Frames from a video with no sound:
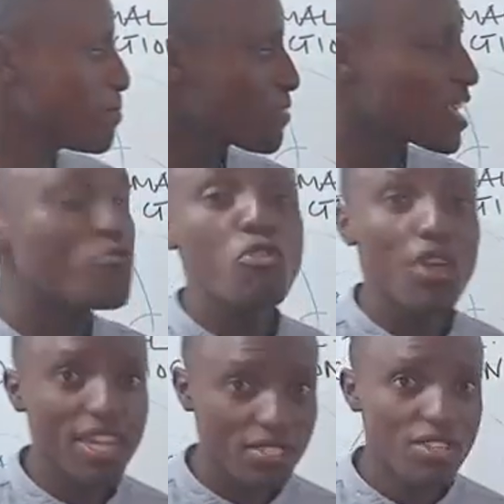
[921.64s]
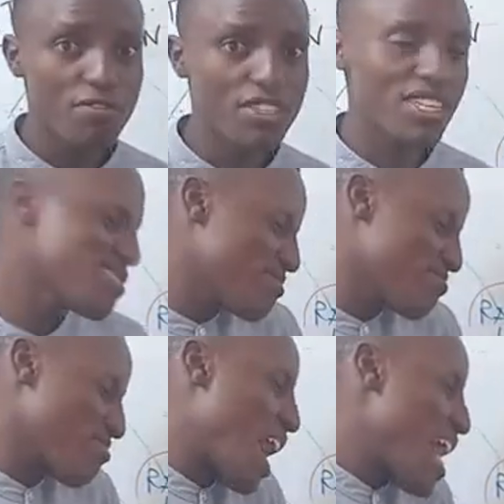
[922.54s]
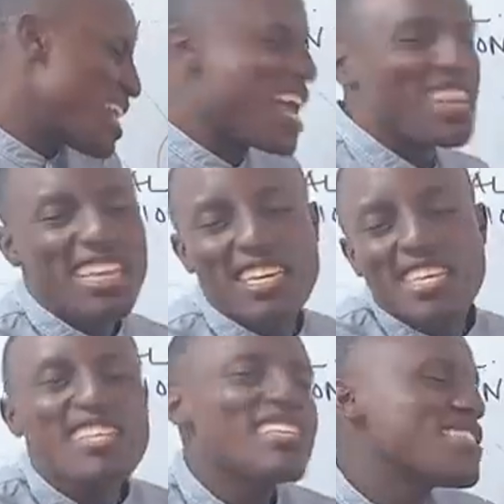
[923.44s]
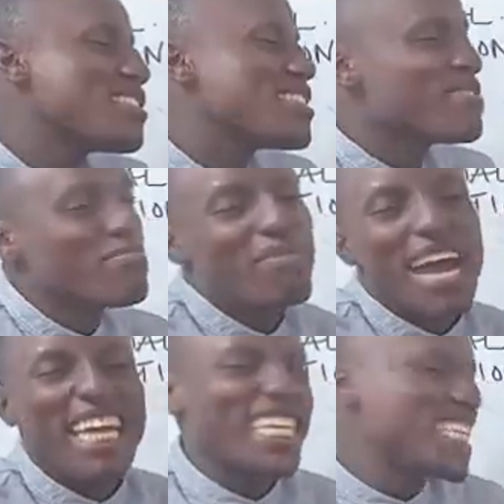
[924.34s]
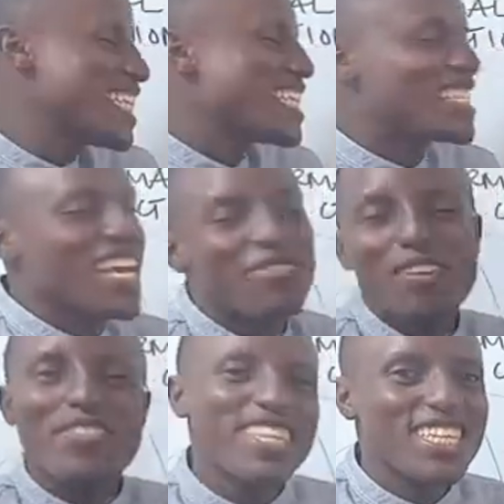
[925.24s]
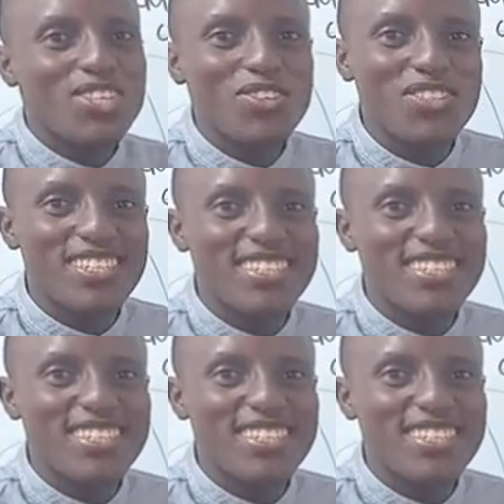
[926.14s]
If you understand physics, nothing is bad in this life. Everything is good.